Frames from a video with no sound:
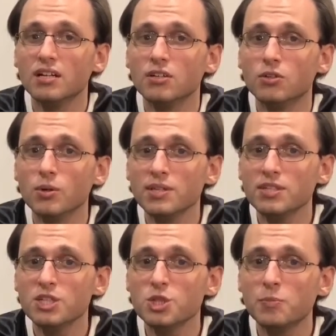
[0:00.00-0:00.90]
During this
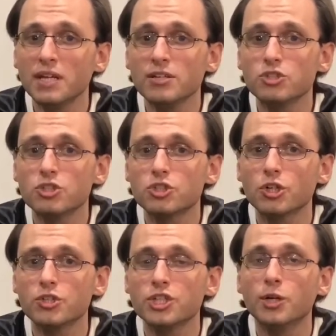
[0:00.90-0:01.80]
speech,
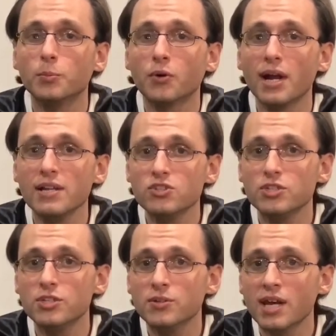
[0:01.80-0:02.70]
Churchill praised the
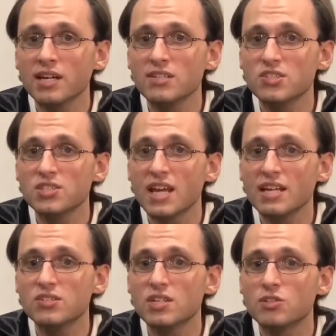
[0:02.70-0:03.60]
United
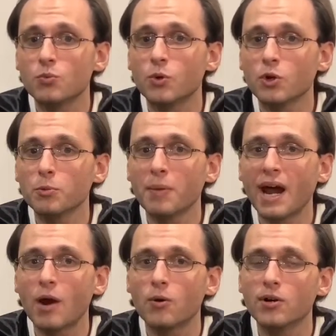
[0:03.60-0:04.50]
States as a world
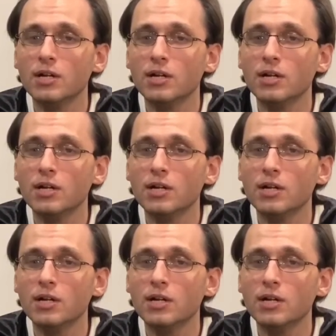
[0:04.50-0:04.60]
power,